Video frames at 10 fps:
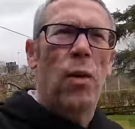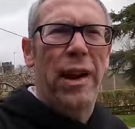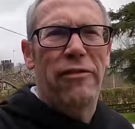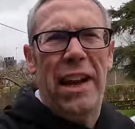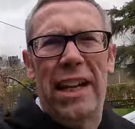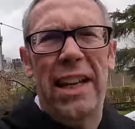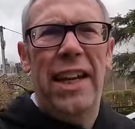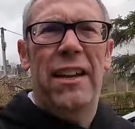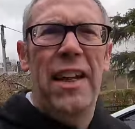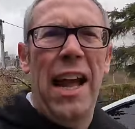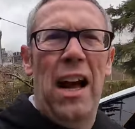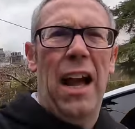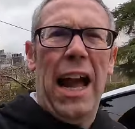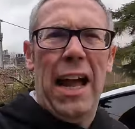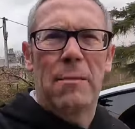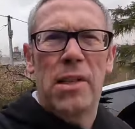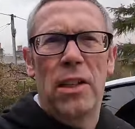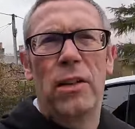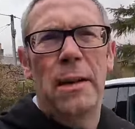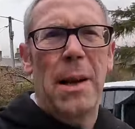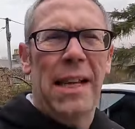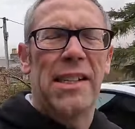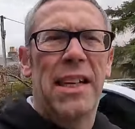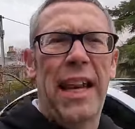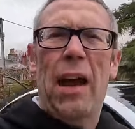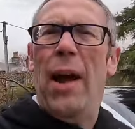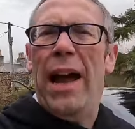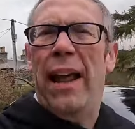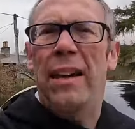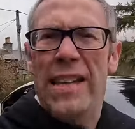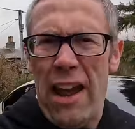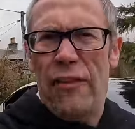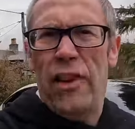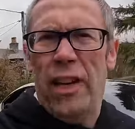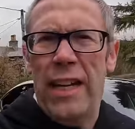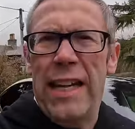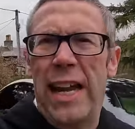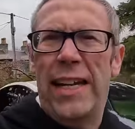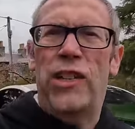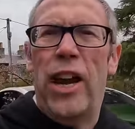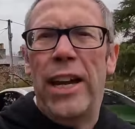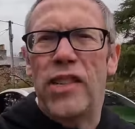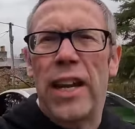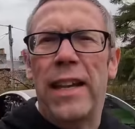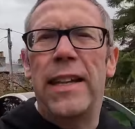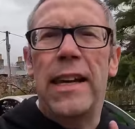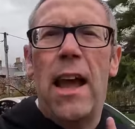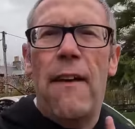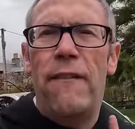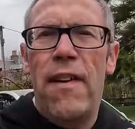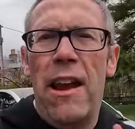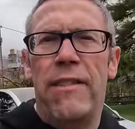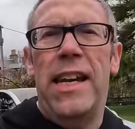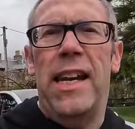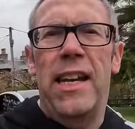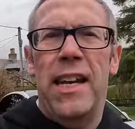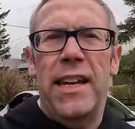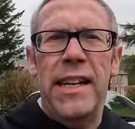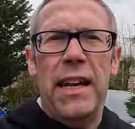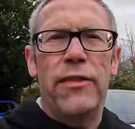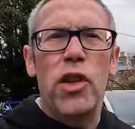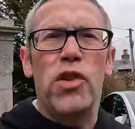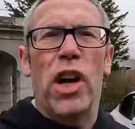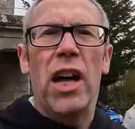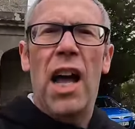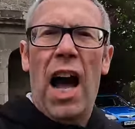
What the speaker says: quite frankly, they are absolutely past it now and are definitely getting changed in the very near future.